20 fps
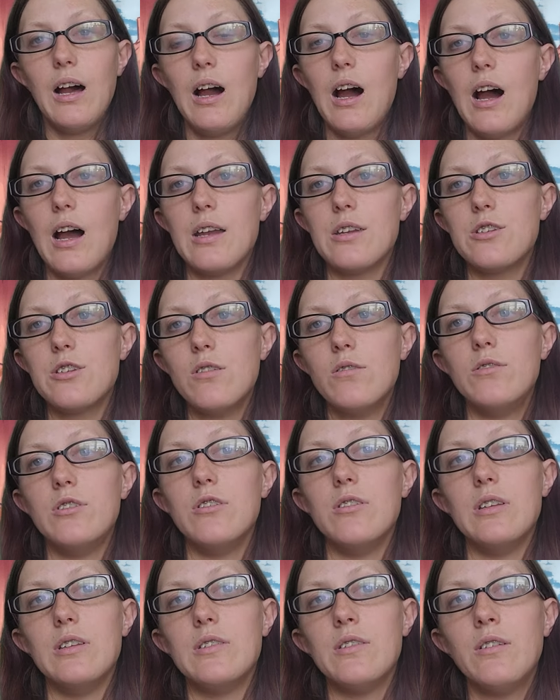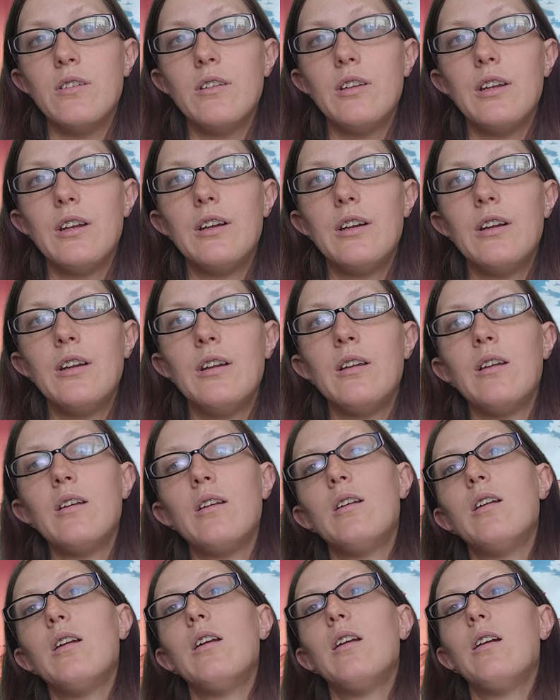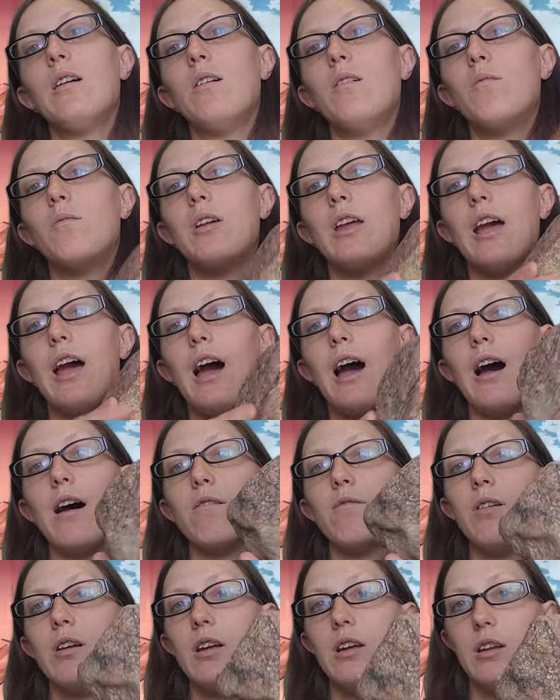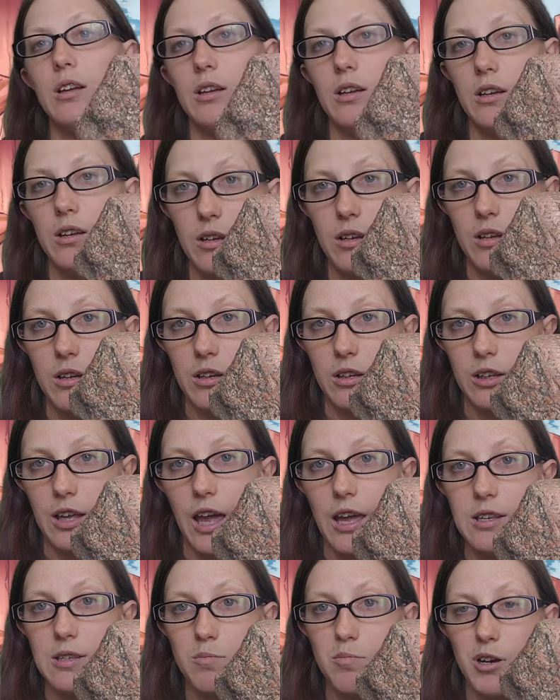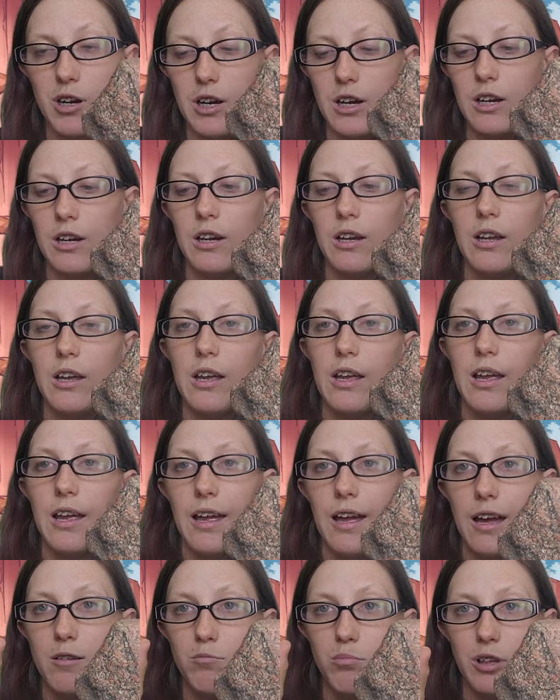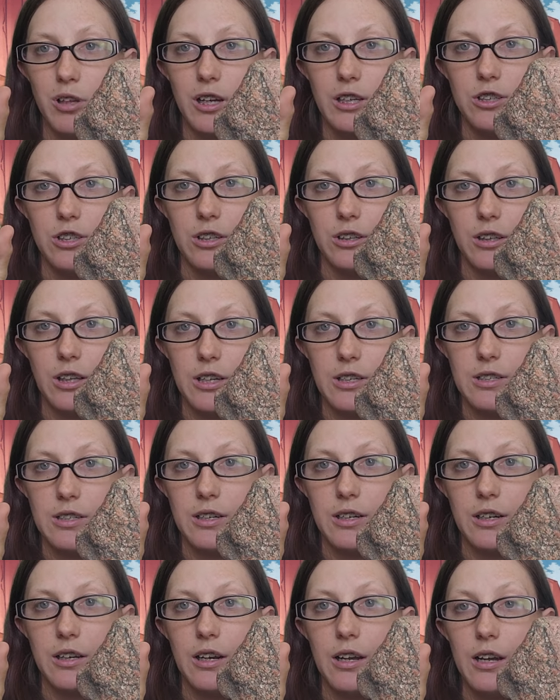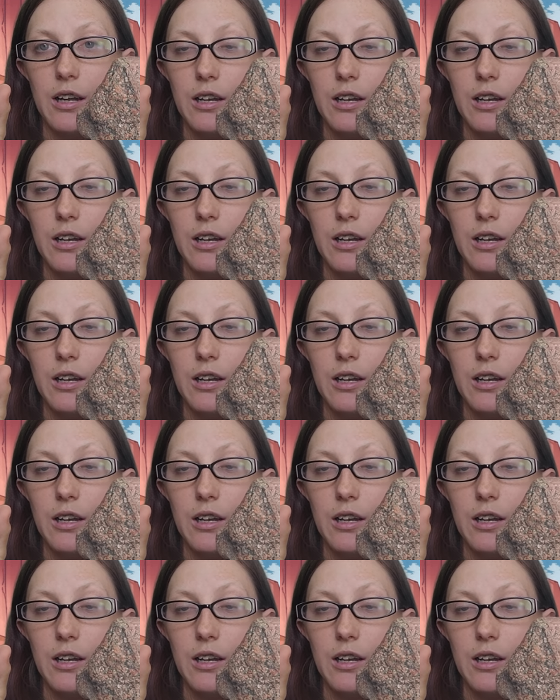I showed you these earlier. We have K-spar and plagioclase here.